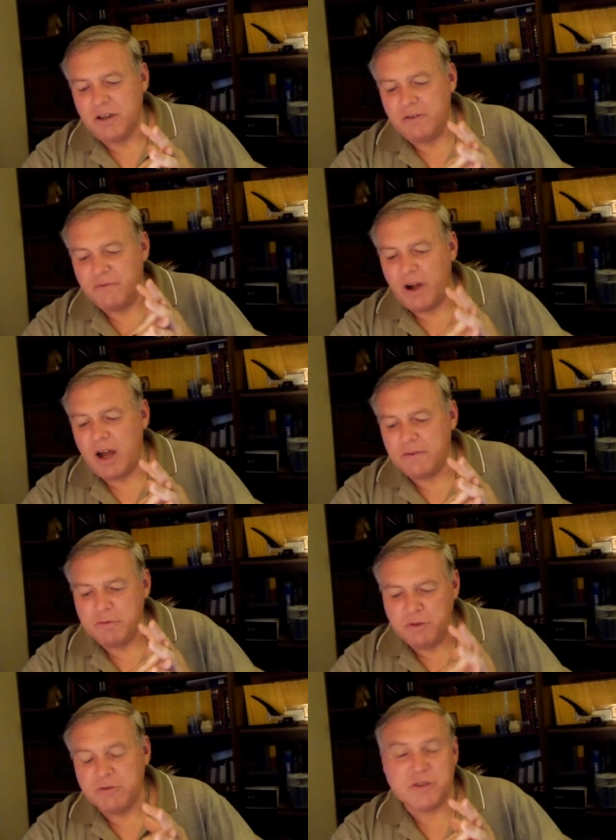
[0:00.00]
involve a
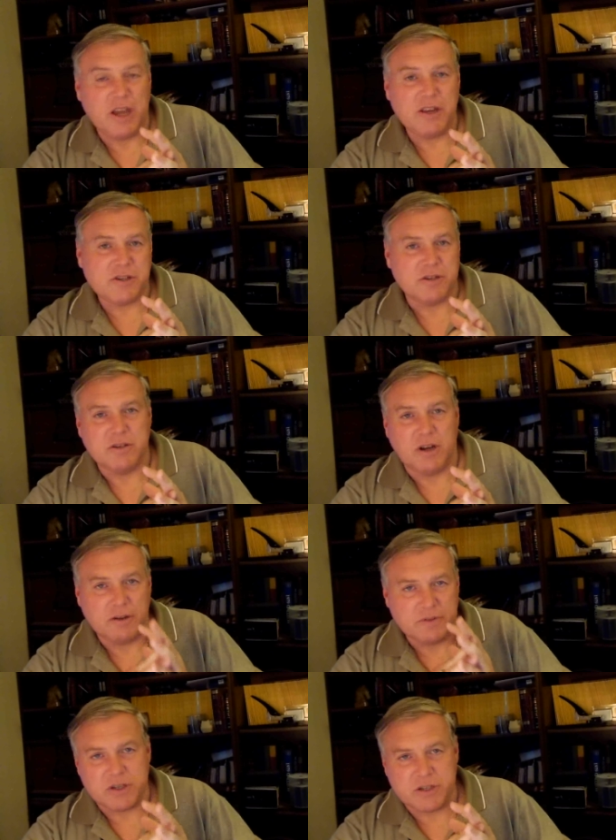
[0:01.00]
mutation
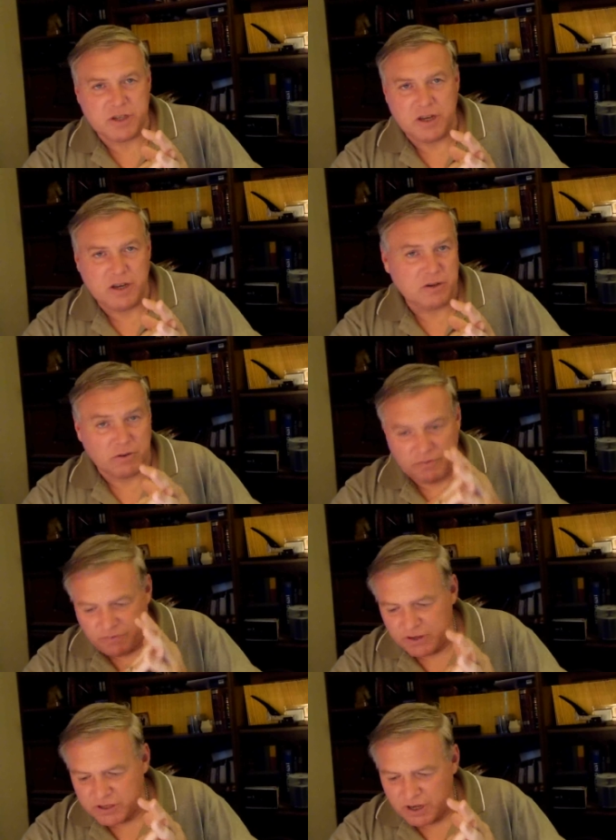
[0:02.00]
of the seed or the
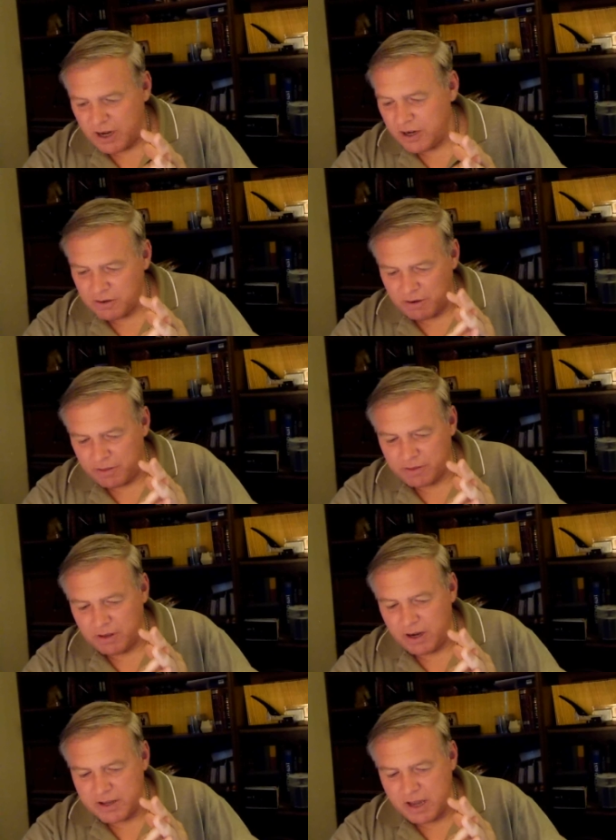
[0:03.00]
fish egg or anything
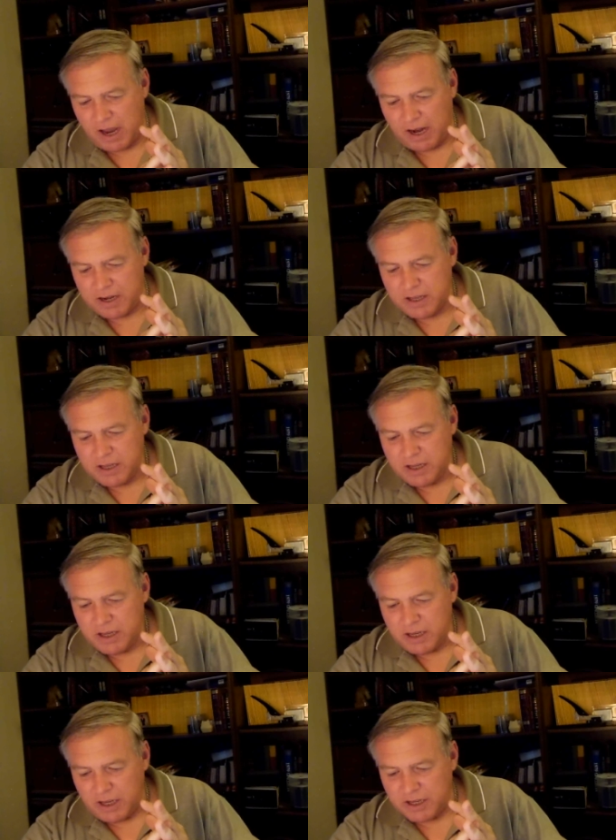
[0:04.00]
like that.
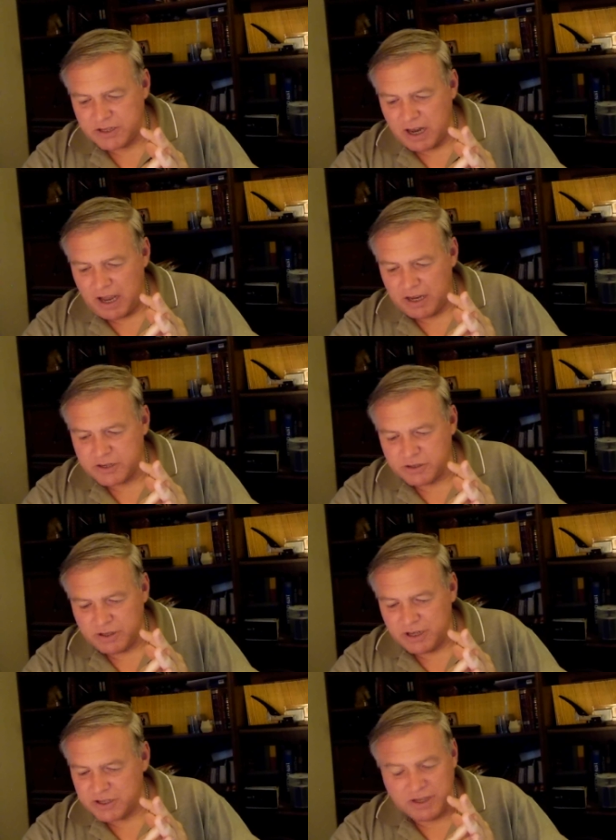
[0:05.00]
It's
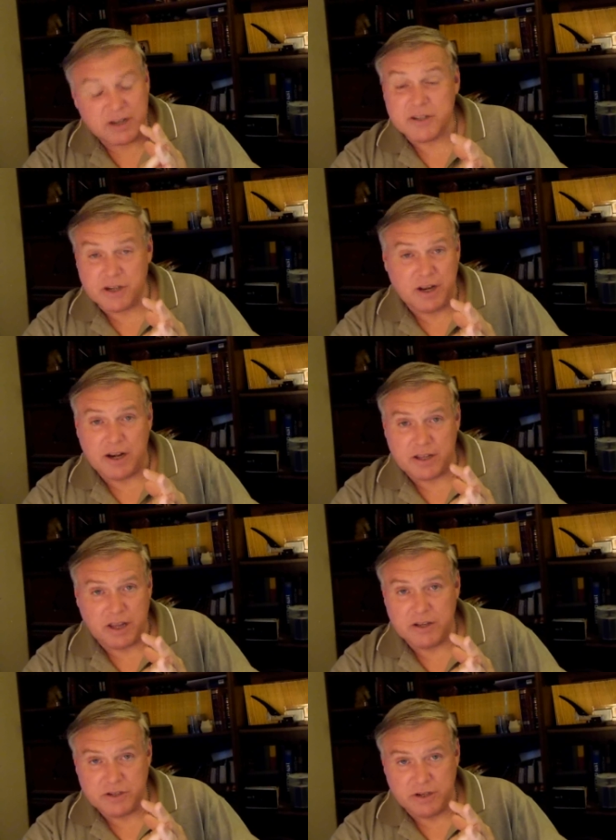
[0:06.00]
actually, it's not a genetic
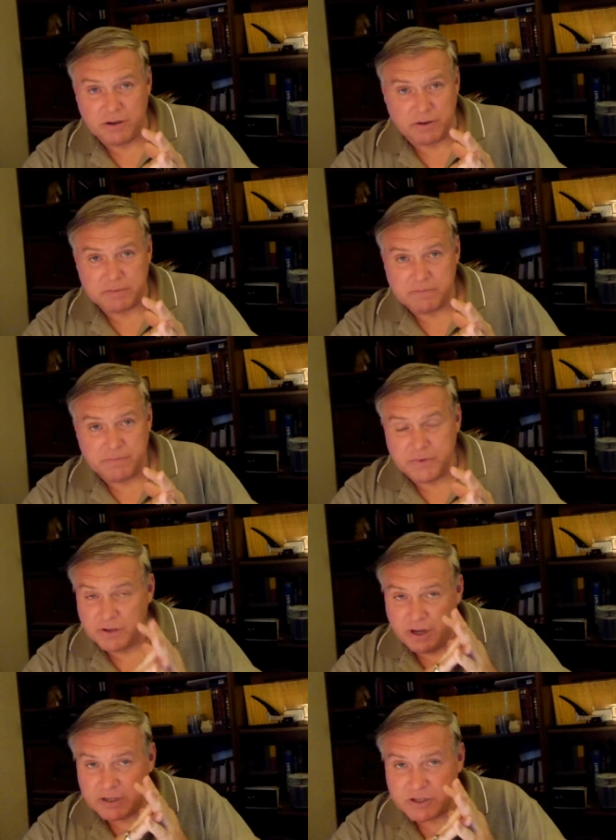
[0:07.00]
engineering.
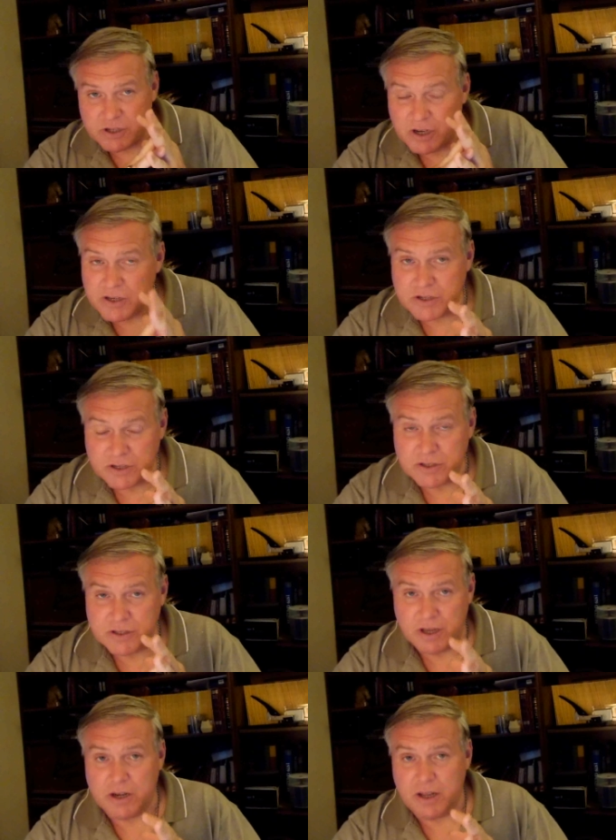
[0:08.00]
You're not changing the
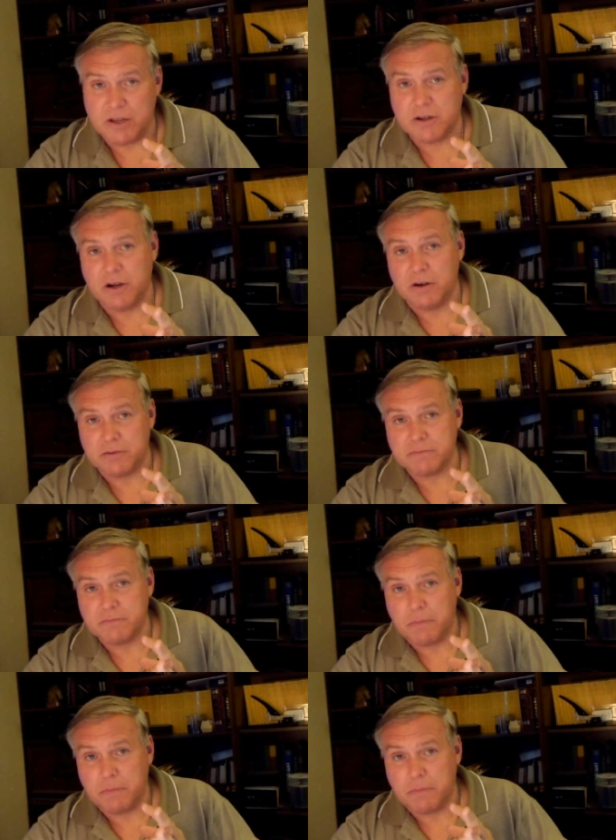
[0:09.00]
DNA code,